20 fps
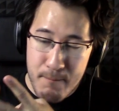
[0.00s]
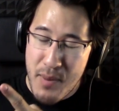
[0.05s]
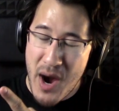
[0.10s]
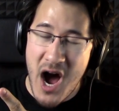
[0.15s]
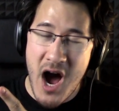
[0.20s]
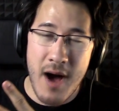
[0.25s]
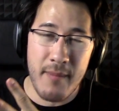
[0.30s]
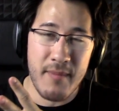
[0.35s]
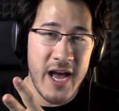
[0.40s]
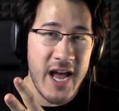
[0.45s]

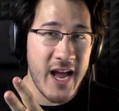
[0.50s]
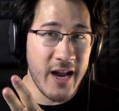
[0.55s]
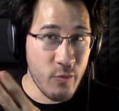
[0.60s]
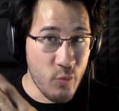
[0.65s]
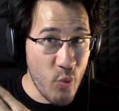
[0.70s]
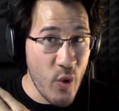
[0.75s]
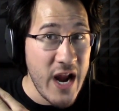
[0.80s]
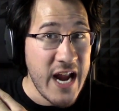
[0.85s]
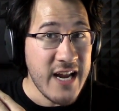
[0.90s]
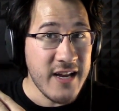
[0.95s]
Bob,
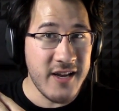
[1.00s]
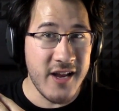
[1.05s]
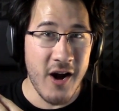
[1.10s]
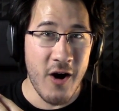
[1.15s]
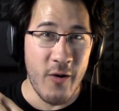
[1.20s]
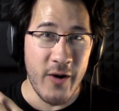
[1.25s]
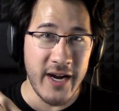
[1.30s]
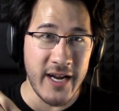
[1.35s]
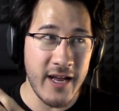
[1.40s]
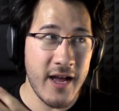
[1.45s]
and Wade
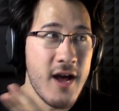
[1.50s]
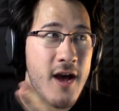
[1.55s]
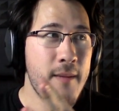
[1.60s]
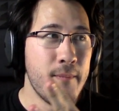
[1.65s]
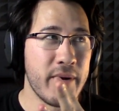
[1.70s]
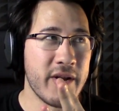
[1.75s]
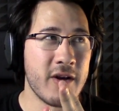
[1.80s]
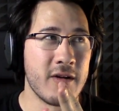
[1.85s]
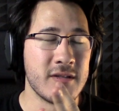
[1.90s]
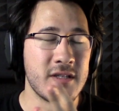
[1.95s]
going,
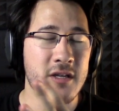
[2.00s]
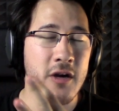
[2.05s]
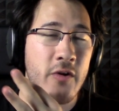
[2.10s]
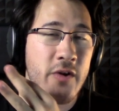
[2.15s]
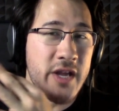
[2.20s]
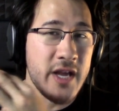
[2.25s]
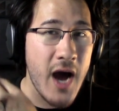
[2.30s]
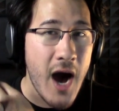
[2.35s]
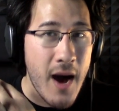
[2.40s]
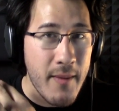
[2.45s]
but also
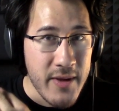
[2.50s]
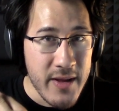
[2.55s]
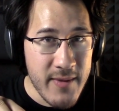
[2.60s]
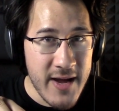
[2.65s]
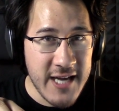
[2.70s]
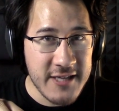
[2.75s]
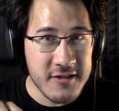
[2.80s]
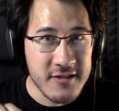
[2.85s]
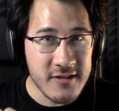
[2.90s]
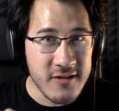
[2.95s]

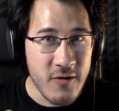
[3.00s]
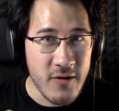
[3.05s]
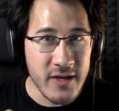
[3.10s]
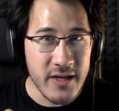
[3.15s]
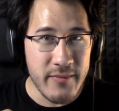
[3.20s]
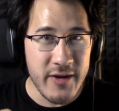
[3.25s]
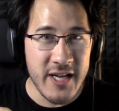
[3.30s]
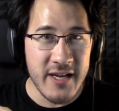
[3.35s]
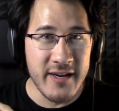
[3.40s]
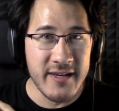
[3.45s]
Yamimash is going
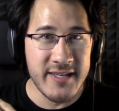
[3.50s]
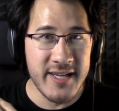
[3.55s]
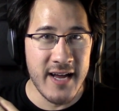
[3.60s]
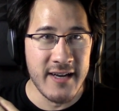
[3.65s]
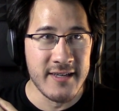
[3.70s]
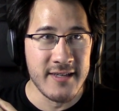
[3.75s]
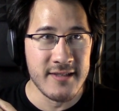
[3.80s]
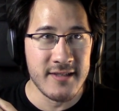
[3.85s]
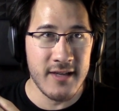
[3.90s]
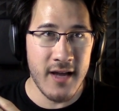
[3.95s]
to be in
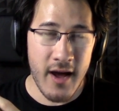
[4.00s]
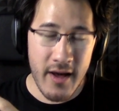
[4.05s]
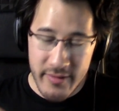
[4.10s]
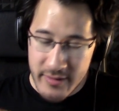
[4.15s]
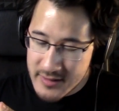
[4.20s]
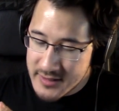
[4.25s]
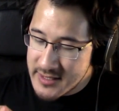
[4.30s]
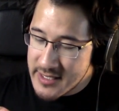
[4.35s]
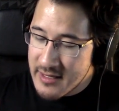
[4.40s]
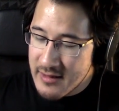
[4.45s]
attendance. Uh,
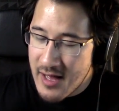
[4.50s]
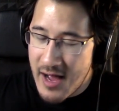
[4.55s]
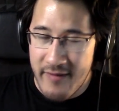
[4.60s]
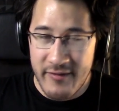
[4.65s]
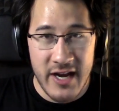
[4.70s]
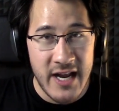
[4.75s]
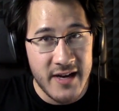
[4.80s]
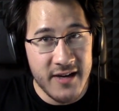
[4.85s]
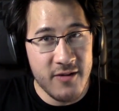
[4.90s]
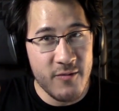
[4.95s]
there's DLive
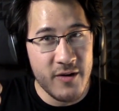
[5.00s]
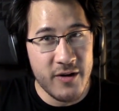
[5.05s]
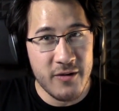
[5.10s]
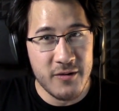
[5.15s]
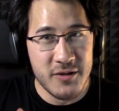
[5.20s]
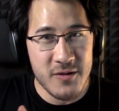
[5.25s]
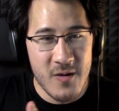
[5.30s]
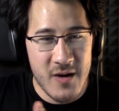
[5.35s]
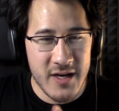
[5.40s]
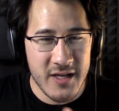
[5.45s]
and N two N who
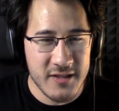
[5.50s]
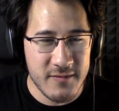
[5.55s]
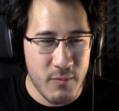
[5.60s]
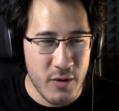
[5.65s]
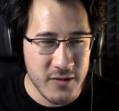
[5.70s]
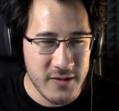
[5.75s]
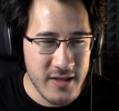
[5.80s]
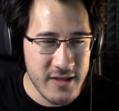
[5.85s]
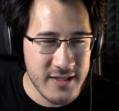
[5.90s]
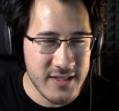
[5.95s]
join us
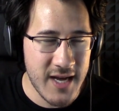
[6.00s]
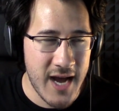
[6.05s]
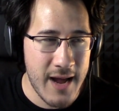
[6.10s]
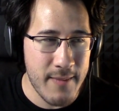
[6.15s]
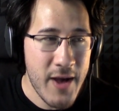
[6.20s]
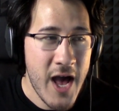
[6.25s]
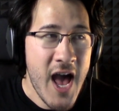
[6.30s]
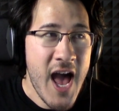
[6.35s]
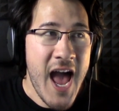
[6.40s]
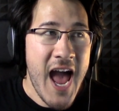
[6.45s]
most of the
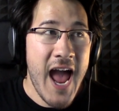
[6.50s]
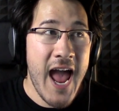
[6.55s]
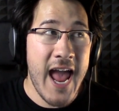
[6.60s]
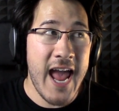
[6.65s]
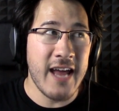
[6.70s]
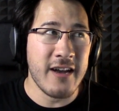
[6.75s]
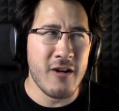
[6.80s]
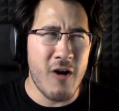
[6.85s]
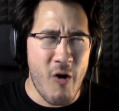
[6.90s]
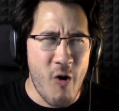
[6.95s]
time.
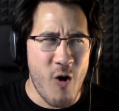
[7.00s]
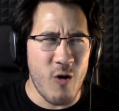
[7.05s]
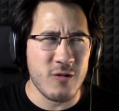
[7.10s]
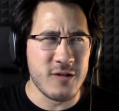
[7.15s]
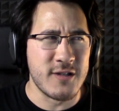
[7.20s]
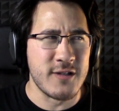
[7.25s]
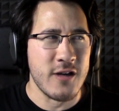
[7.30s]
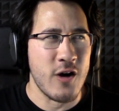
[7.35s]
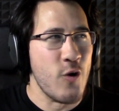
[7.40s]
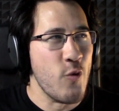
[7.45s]
And
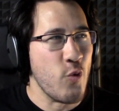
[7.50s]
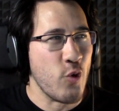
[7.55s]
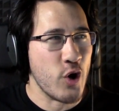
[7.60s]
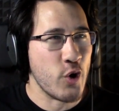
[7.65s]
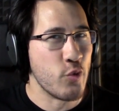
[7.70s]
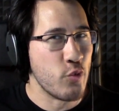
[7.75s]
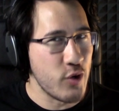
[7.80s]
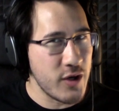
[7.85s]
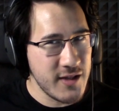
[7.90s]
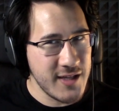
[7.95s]
also,
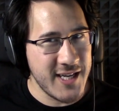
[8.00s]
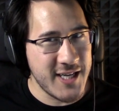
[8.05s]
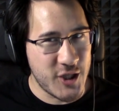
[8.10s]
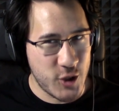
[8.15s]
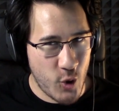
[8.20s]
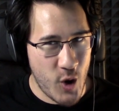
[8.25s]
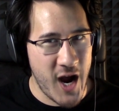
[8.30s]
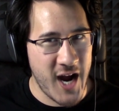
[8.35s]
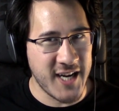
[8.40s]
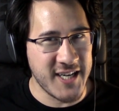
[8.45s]
we're really
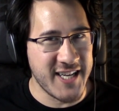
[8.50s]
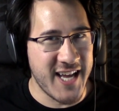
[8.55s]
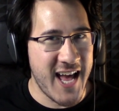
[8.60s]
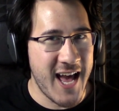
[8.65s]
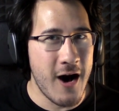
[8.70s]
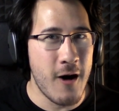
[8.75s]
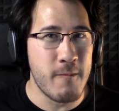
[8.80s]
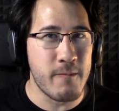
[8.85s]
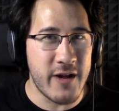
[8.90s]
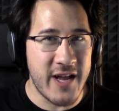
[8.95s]
trying to
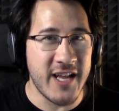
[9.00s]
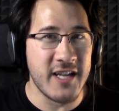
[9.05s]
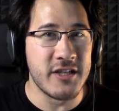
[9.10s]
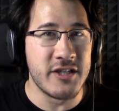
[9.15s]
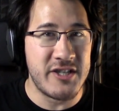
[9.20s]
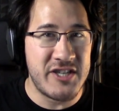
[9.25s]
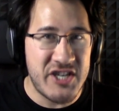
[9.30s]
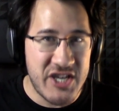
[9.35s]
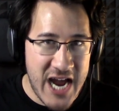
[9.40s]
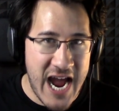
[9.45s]
help
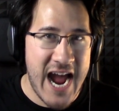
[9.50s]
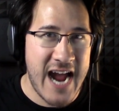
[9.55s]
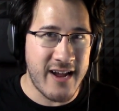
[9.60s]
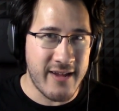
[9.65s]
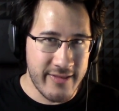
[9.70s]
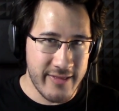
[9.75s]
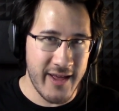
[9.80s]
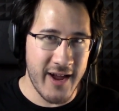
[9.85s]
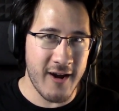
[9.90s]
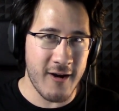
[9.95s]
get Jack
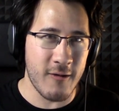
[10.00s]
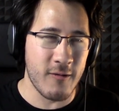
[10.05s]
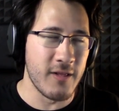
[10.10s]
there.